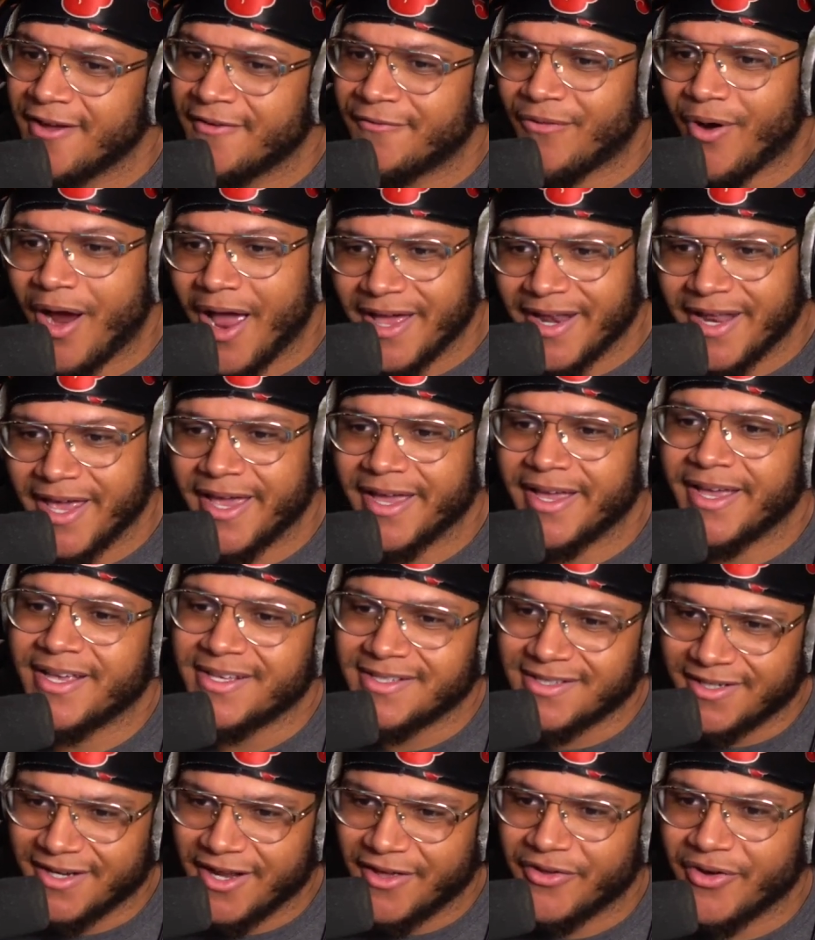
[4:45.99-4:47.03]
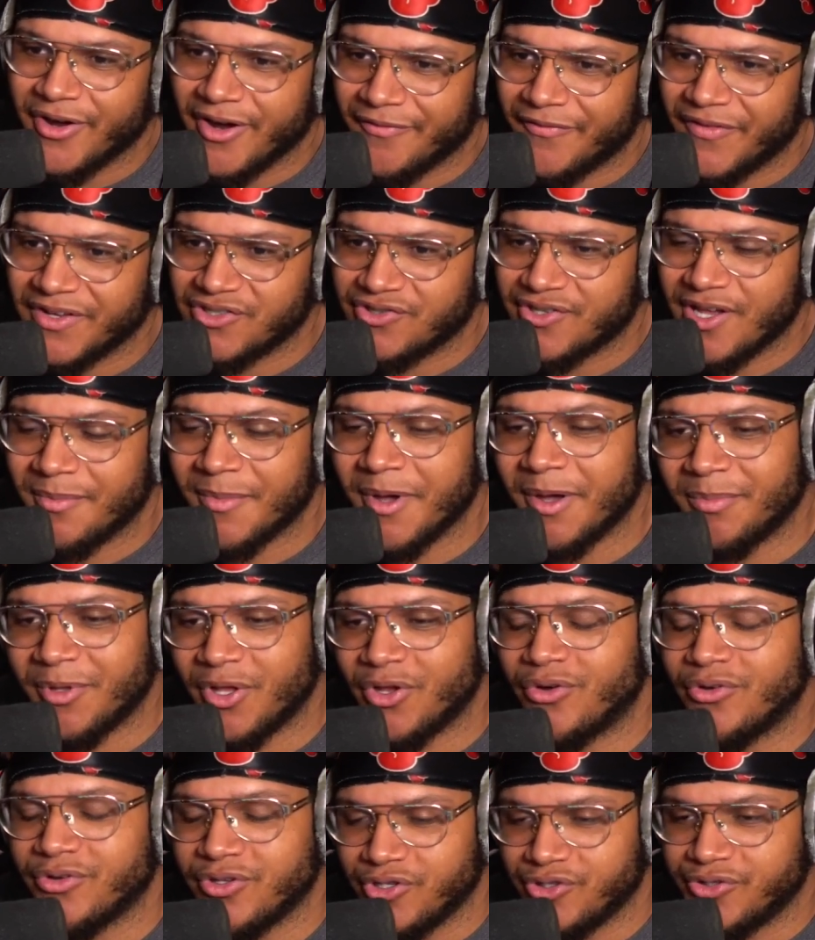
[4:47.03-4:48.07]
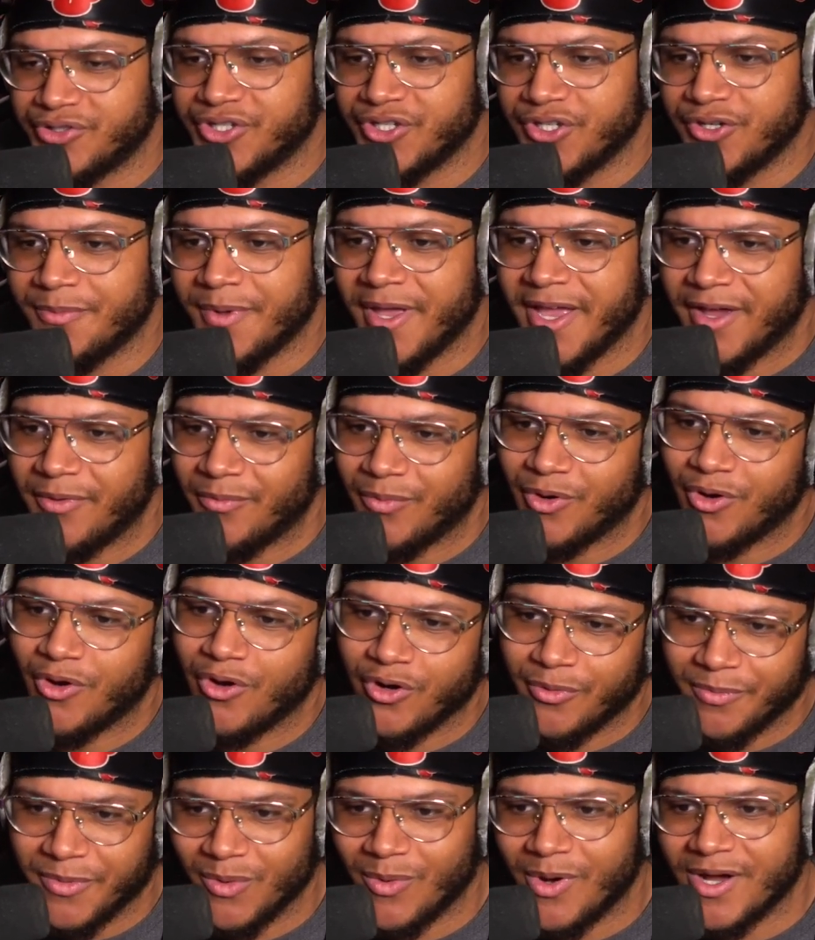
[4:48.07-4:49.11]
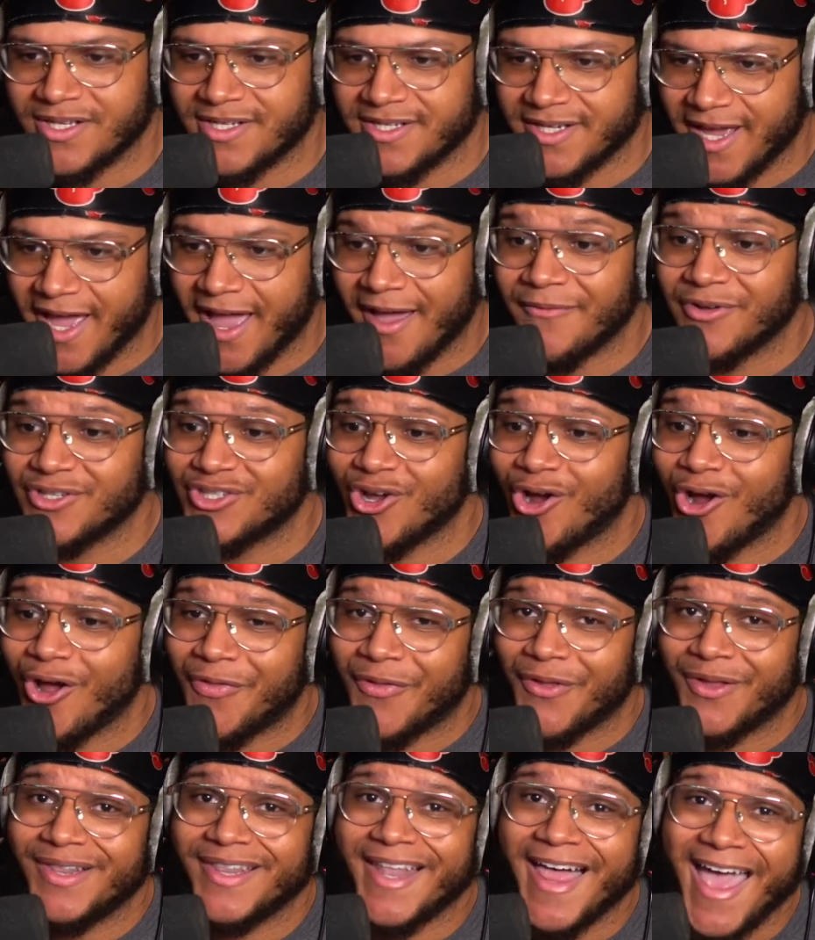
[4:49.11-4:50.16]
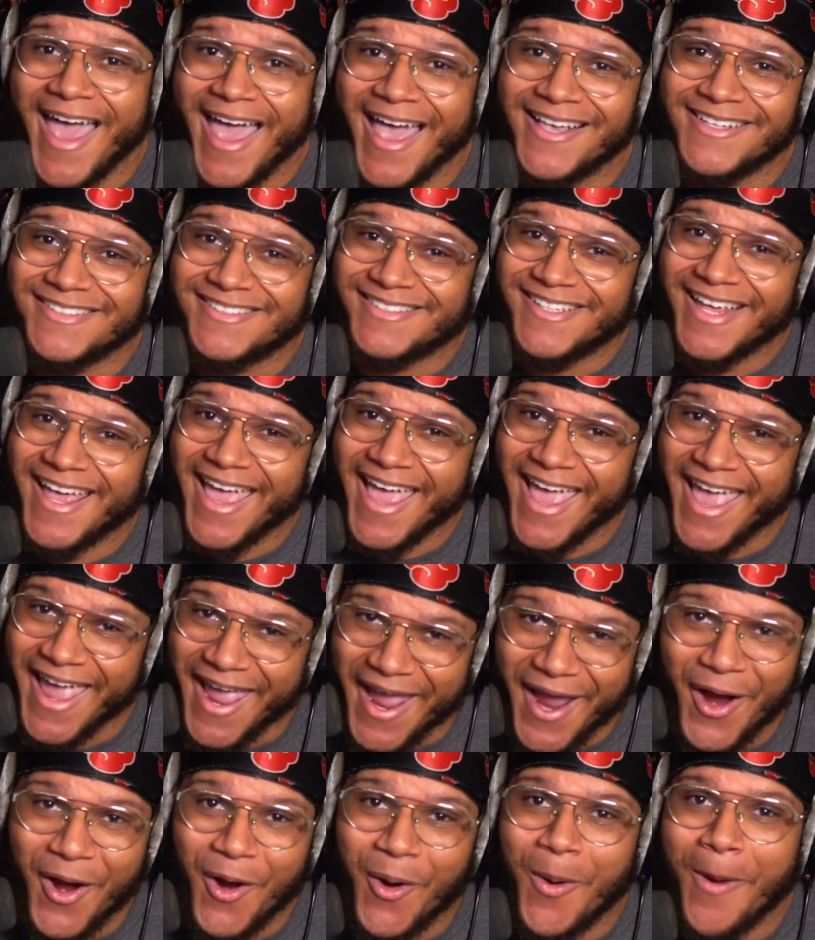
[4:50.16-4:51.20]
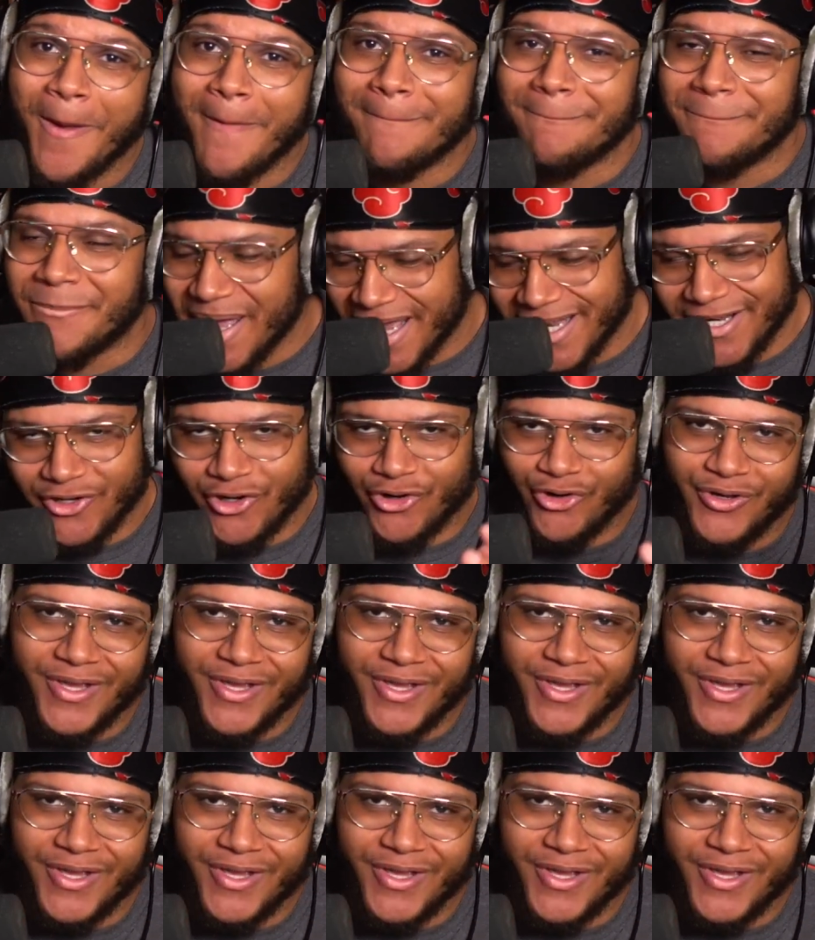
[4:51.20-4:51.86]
Friday is another Adventure Time upload on YouTube, and we're going to be watching Avatar The Last Airbender.